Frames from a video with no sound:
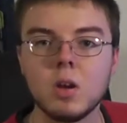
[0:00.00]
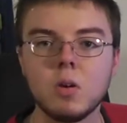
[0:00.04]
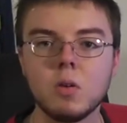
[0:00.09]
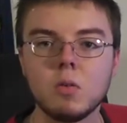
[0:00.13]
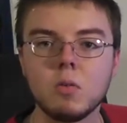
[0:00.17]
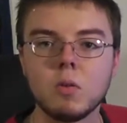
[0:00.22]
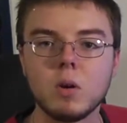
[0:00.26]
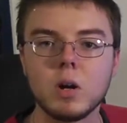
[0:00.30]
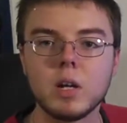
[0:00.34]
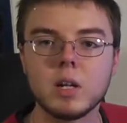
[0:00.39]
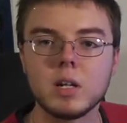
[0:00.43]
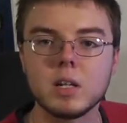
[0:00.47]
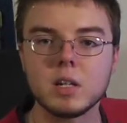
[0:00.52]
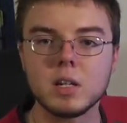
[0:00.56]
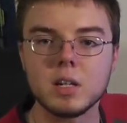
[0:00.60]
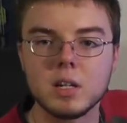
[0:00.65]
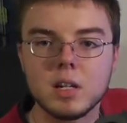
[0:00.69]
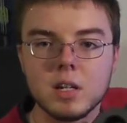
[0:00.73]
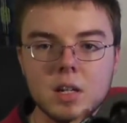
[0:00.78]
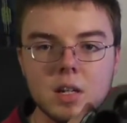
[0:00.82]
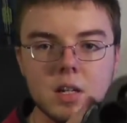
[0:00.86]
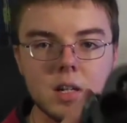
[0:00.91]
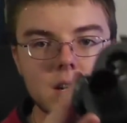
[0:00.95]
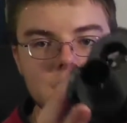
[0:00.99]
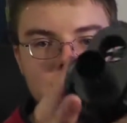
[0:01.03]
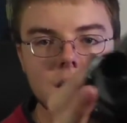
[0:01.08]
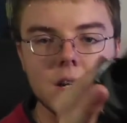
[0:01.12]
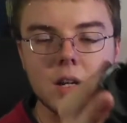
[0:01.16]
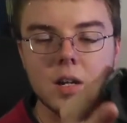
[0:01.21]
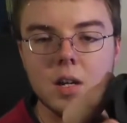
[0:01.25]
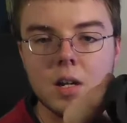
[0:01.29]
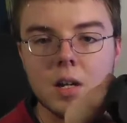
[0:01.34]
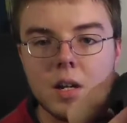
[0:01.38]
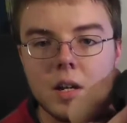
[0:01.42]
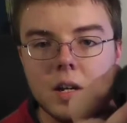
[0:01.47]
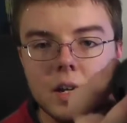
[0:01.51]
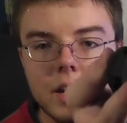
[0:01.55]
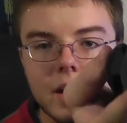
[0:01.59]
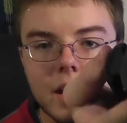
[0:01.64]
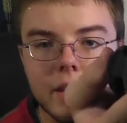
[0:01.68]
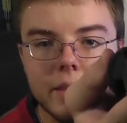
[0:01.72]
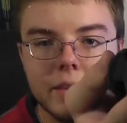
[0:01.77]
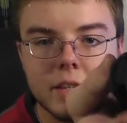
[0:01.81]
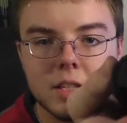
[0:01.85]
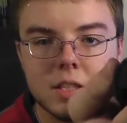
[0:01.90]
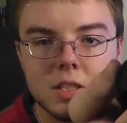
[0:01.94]
right
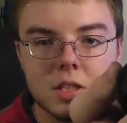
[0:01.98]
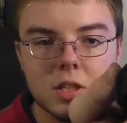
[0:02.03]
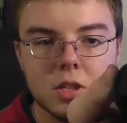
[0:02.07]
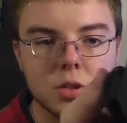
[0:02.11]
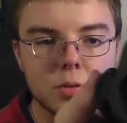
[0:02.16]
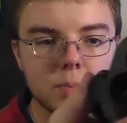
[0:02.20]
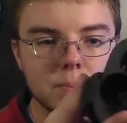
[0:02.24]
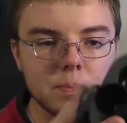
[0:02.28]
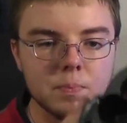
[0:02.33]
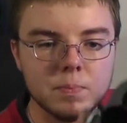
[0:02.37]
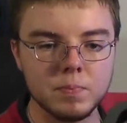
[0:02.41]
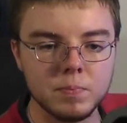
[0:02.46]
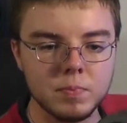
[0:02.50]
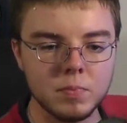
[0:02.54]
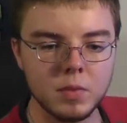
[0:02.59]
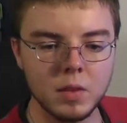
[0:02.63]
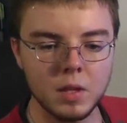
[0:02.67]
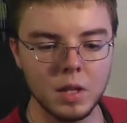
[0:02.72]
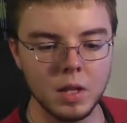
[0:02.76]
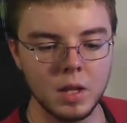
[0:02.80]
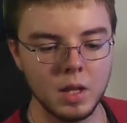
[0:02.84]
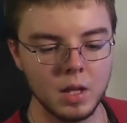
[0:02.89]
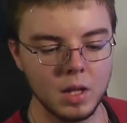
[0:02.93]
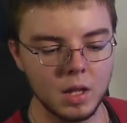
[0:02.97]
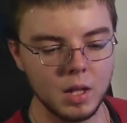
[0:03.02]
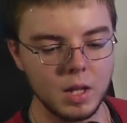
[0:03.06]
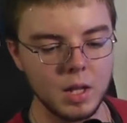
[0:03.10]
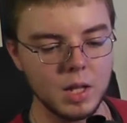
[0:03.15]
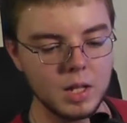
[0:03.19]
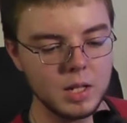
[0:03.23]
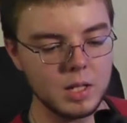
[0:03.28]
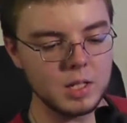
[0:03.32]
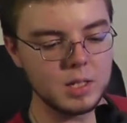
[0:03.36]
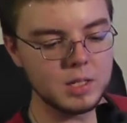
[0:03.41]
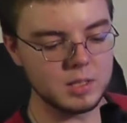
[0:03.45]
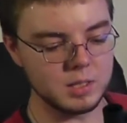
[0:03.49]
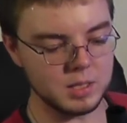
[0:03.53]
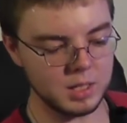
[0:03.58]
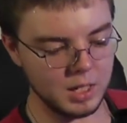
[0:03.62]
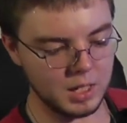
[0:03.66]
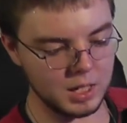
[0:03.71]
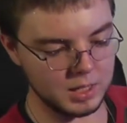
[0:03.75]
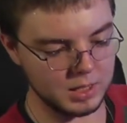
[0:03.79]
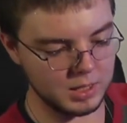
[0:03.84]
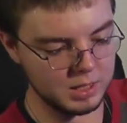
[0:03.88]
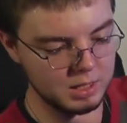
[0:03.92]
down this tube. It is
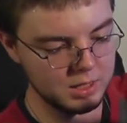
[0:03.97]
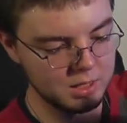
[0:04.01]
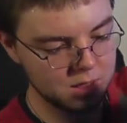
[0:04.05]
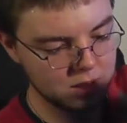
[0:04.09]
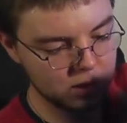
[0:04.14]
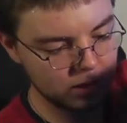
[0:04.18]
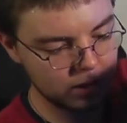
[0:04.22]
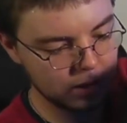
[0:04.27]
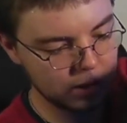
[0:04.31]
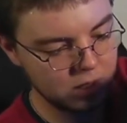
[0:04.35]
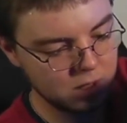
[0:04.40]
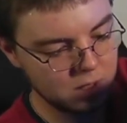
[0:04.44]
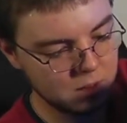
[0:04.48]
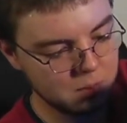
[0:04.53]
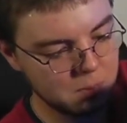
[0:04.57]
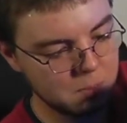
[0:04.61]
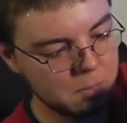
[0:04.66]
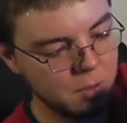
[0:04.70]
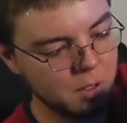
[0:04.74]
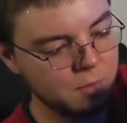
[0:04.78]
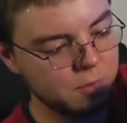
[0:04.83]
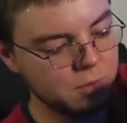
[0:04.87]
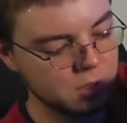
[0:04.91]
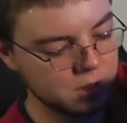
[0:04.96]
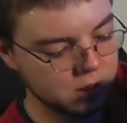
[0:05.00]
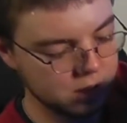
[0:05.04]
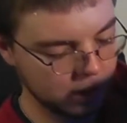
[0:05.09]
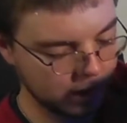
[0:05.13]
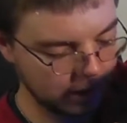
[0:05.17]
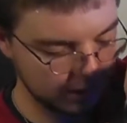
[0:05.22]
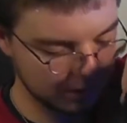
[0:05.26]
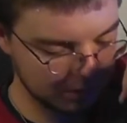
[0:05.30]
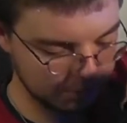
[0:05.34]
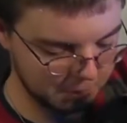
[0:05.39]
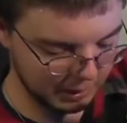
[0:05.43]
a easily buffer-sized